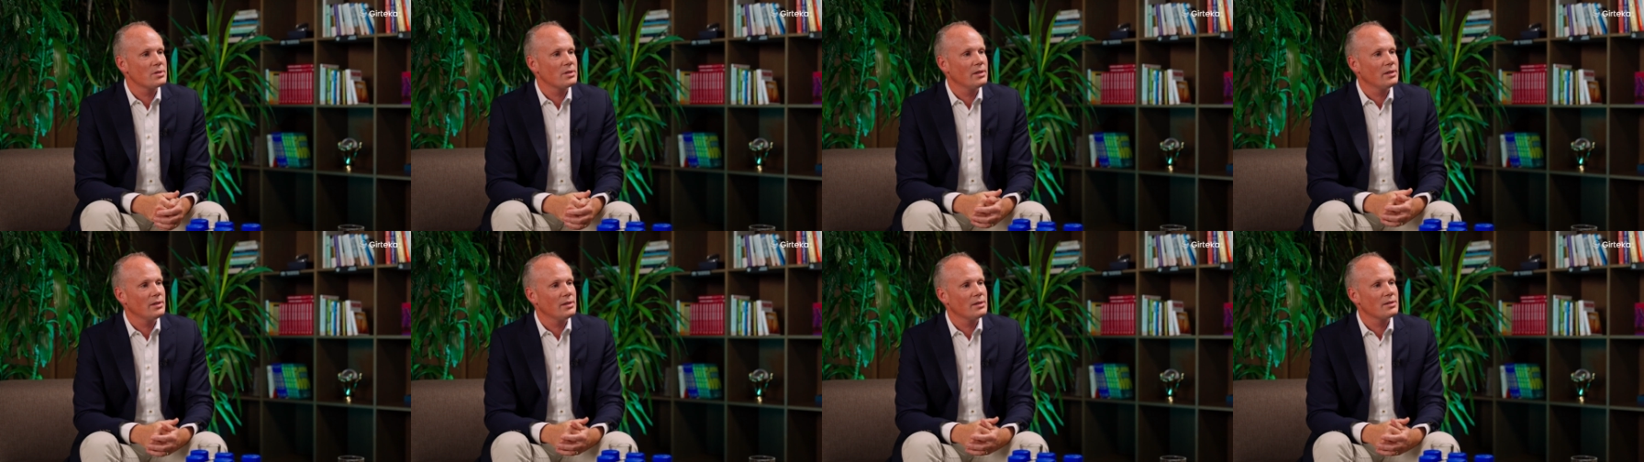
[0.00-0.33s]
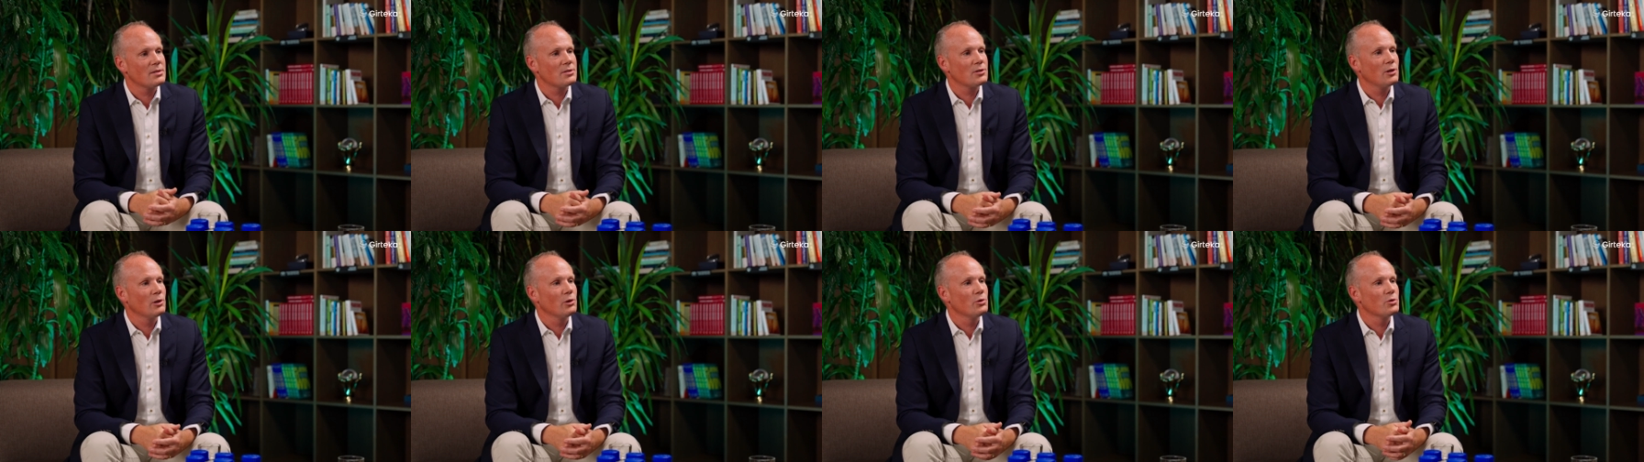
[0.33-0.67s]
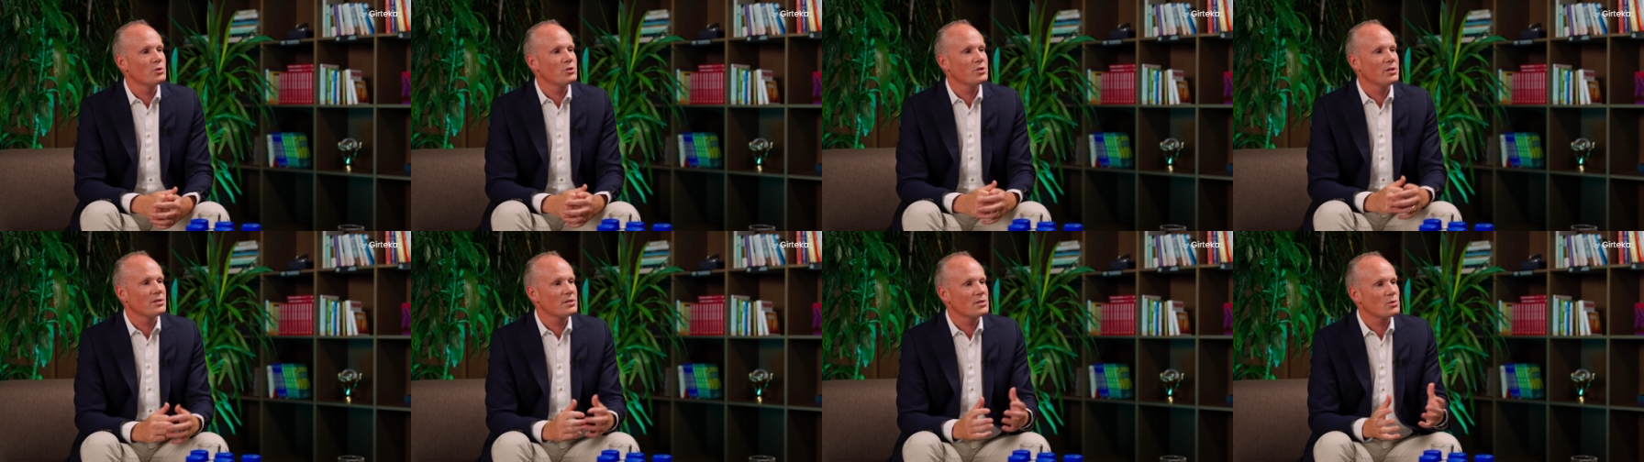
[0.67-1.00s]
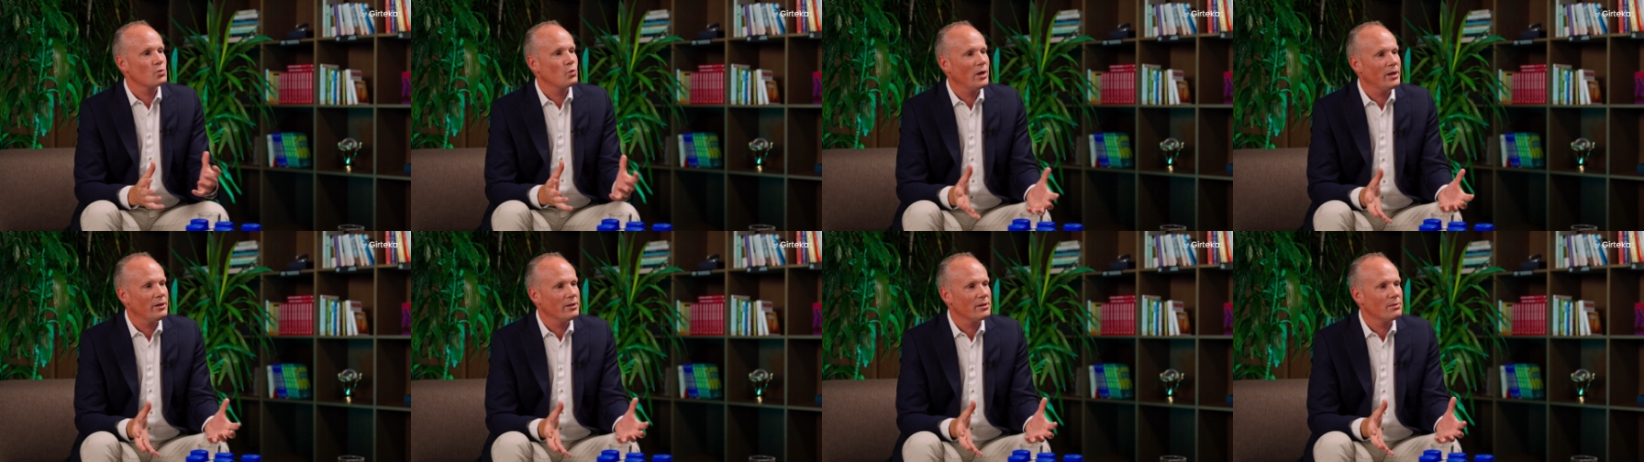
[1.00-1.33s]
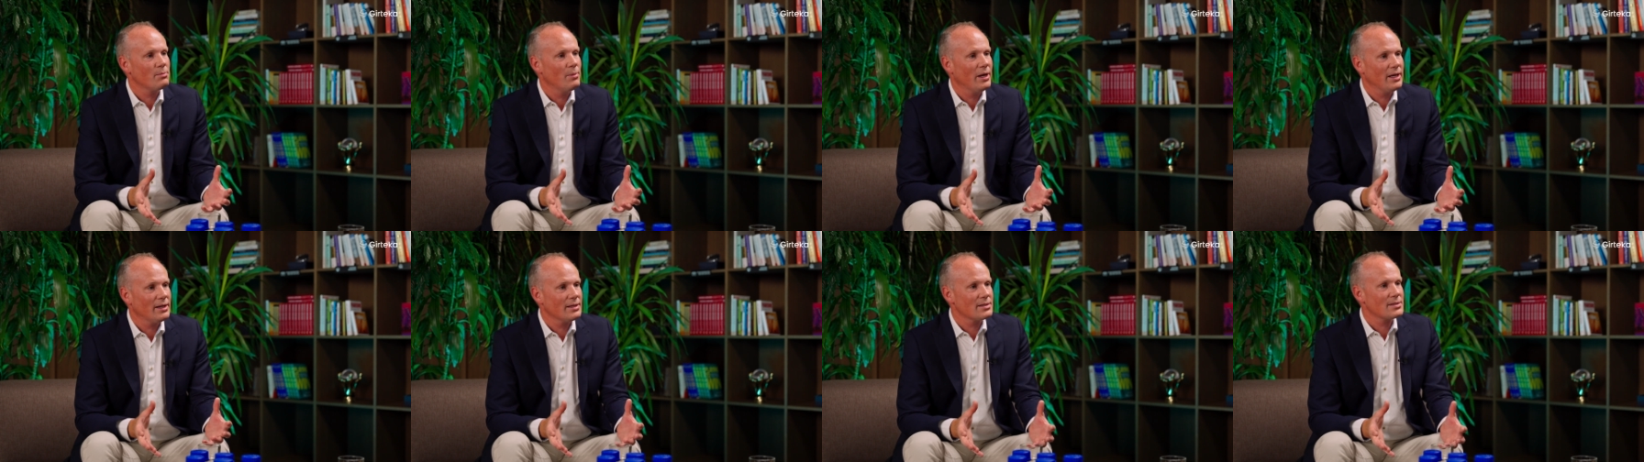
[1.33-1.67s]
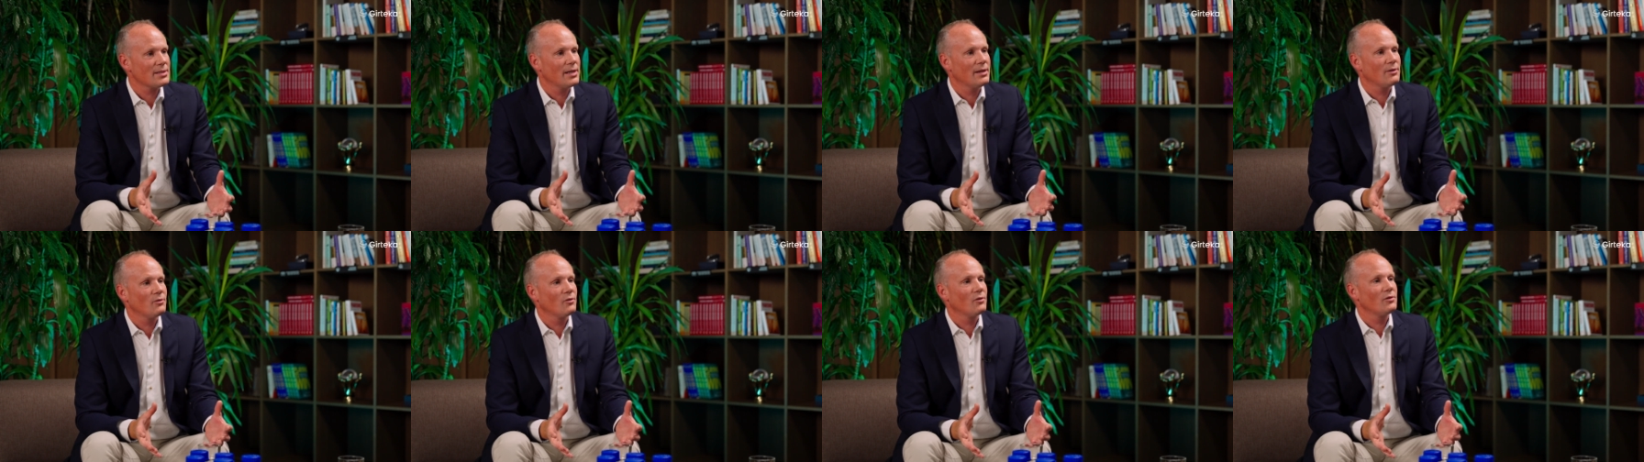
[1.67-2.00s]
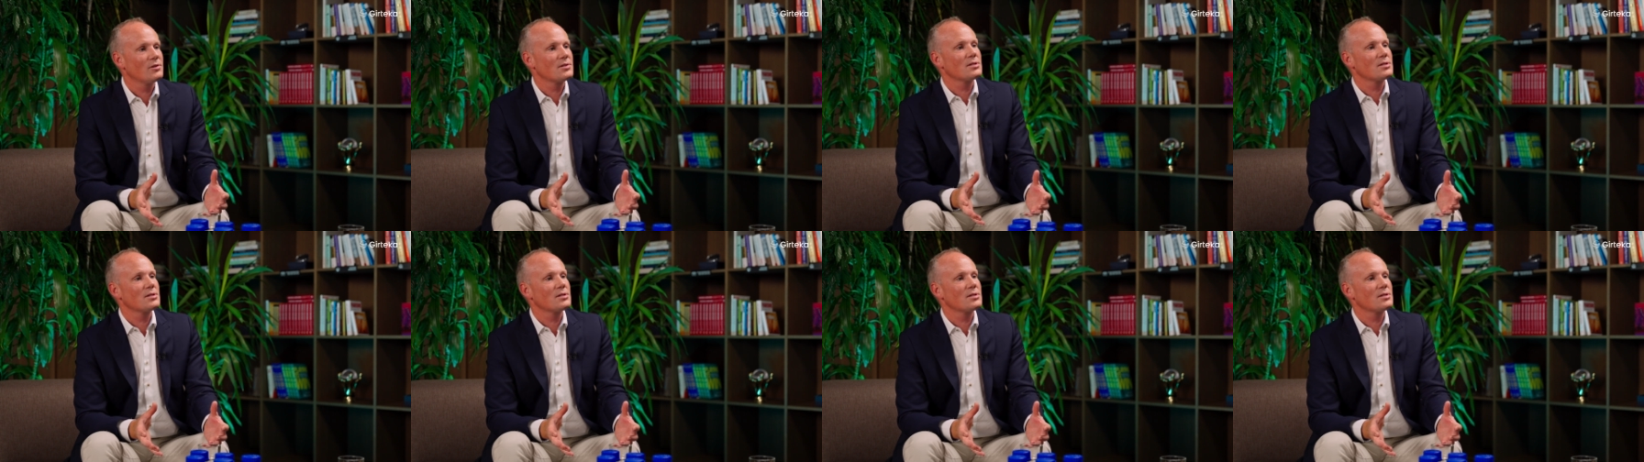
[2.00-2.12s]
the solutions where it makes sense.